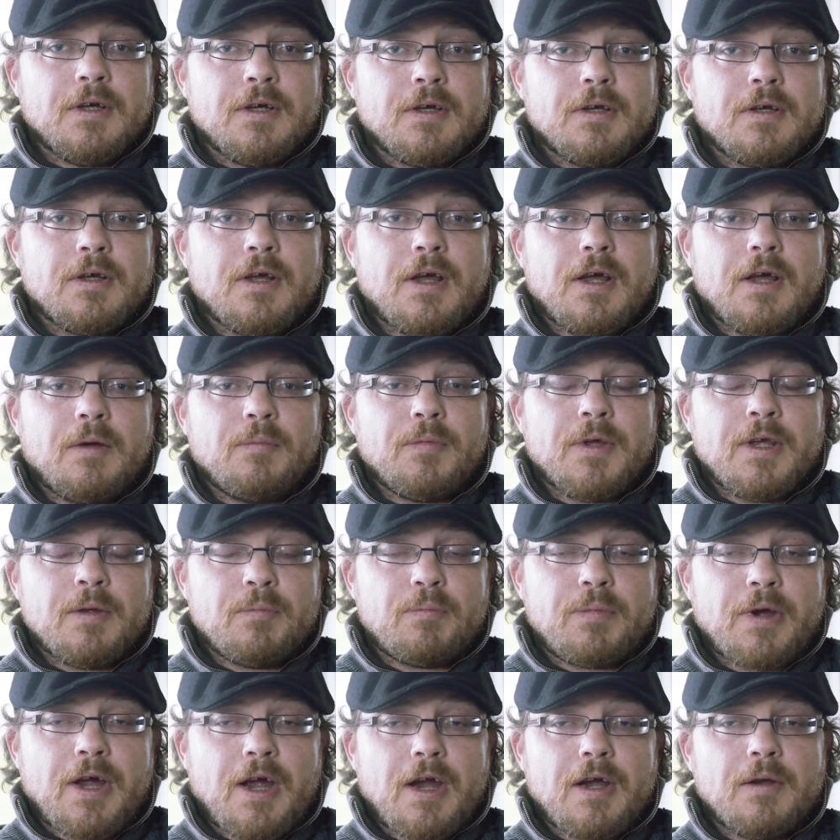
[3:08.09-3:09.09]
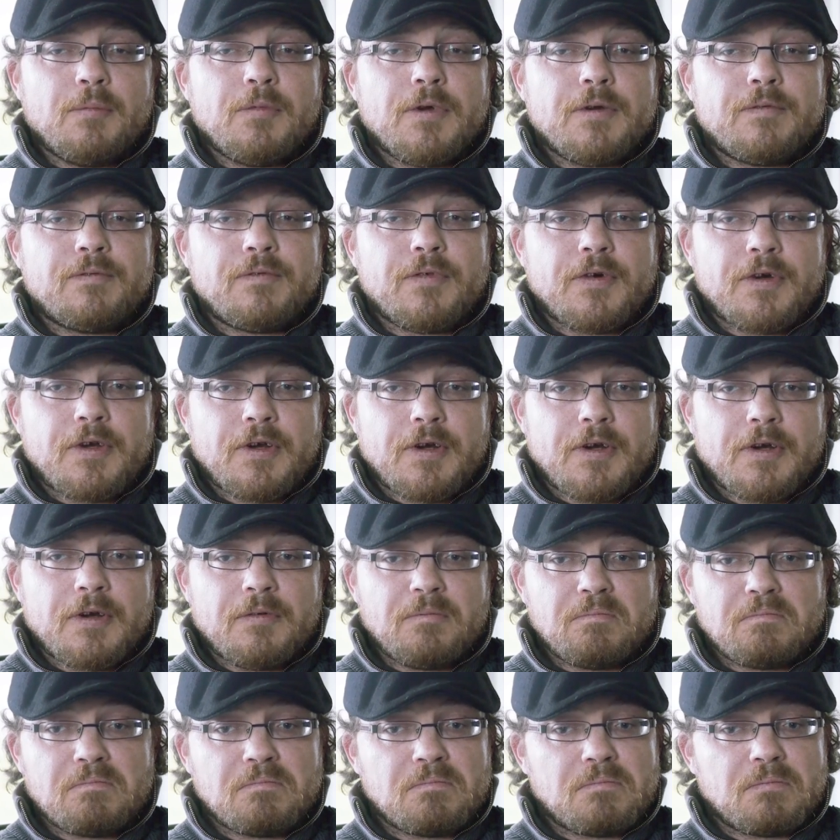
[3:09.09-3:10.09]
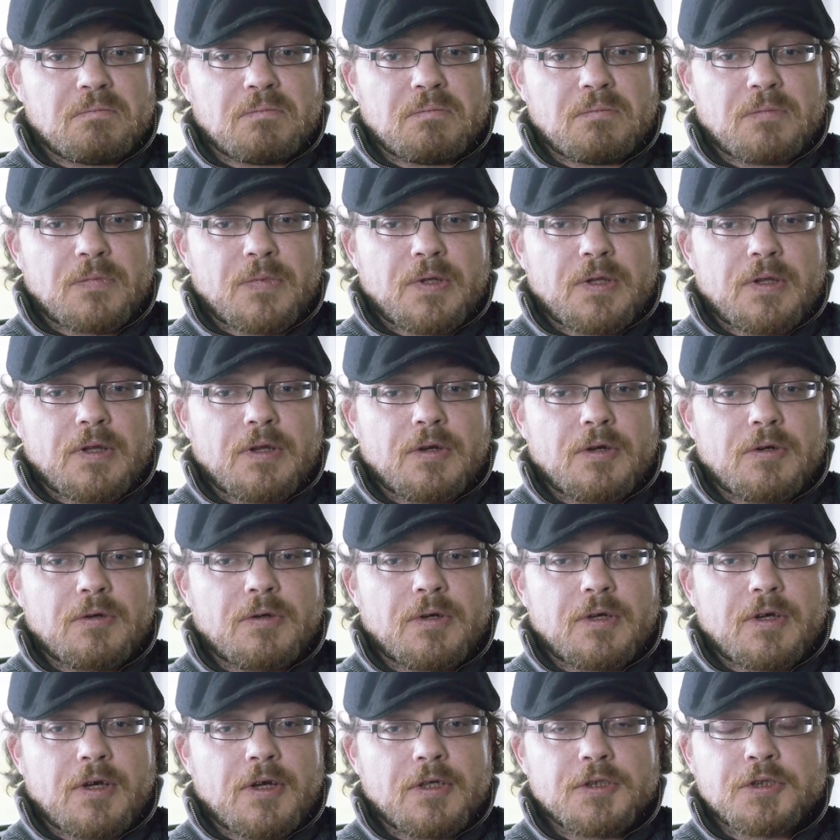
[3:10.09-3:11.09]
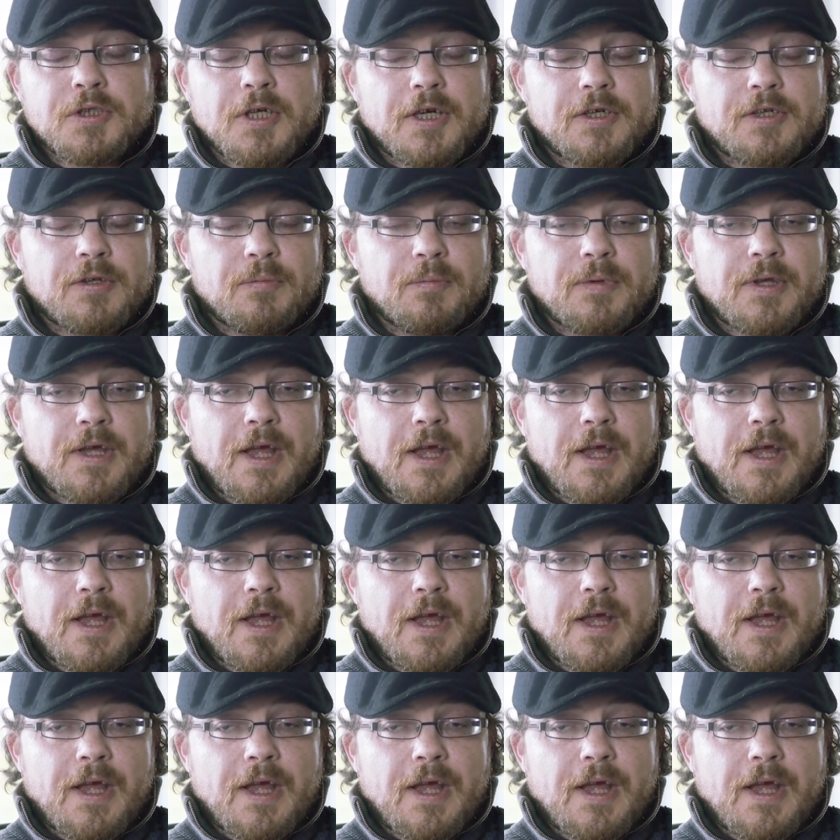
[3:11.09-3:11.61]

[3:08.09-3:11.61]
um, in Parliament for their you know, contract to be